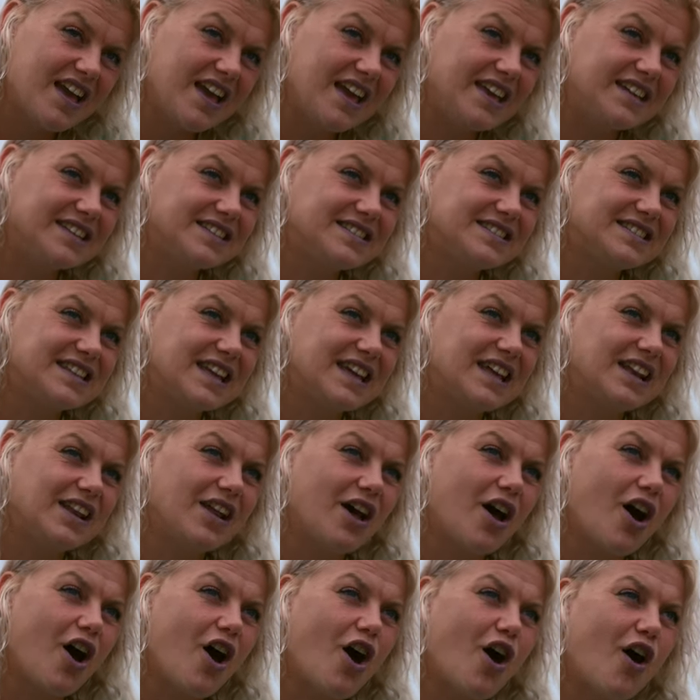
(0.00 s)
instead
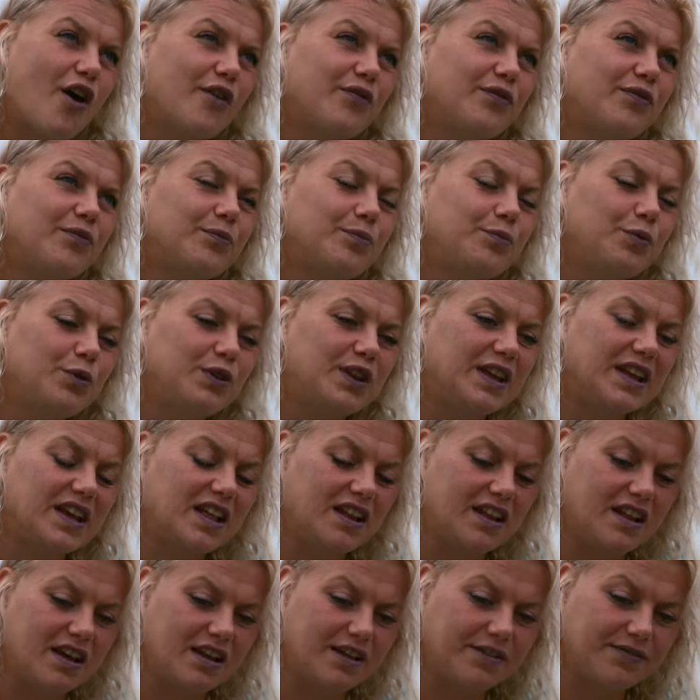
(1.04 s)
of putting
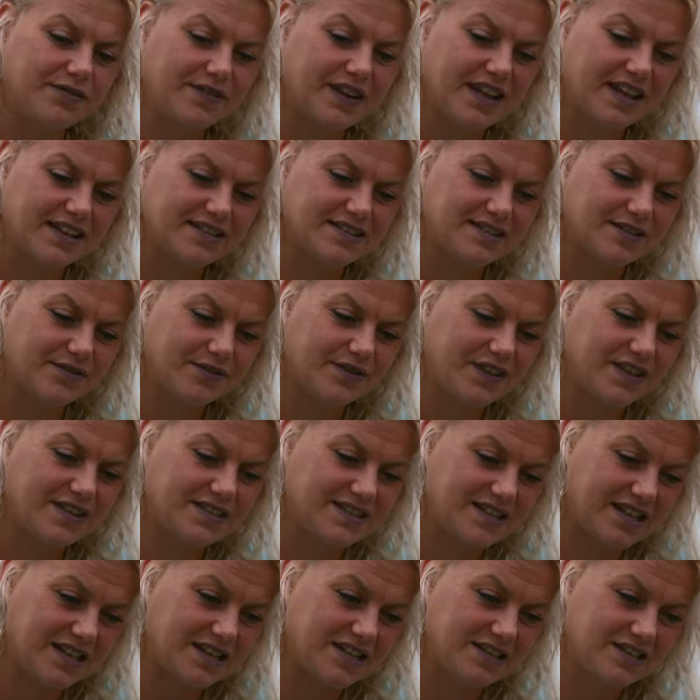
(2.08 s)
a lot of negative
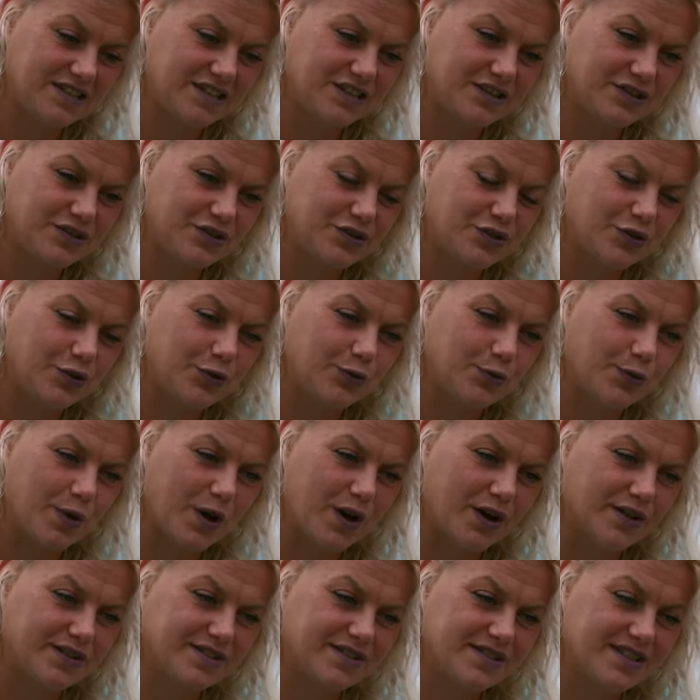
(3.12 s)
attention
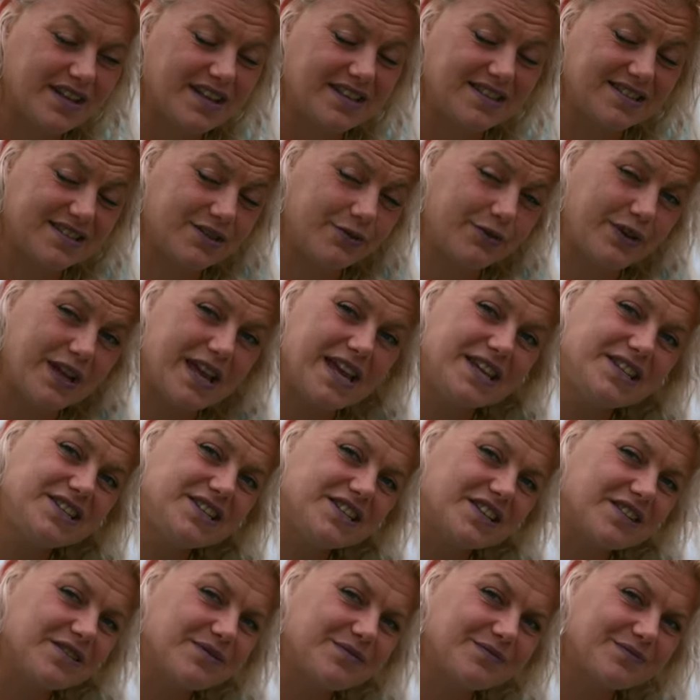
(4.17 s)
towards its
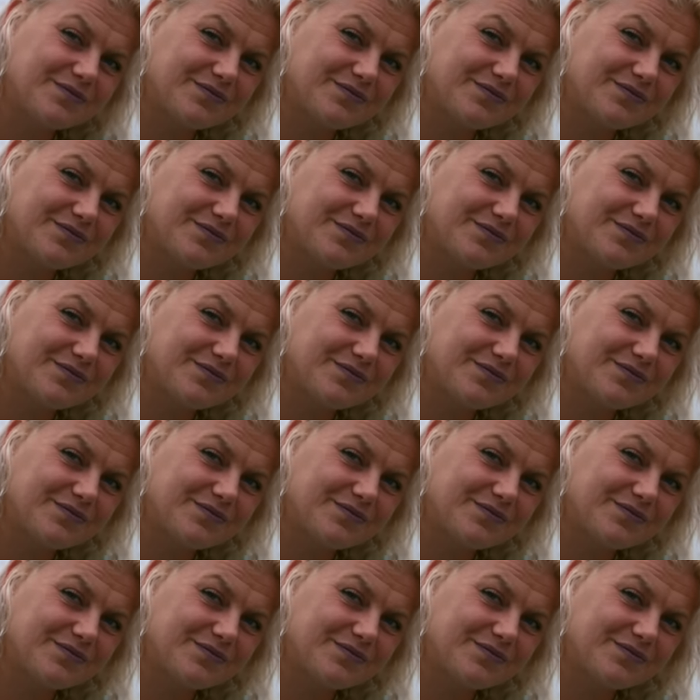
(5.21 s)
creation?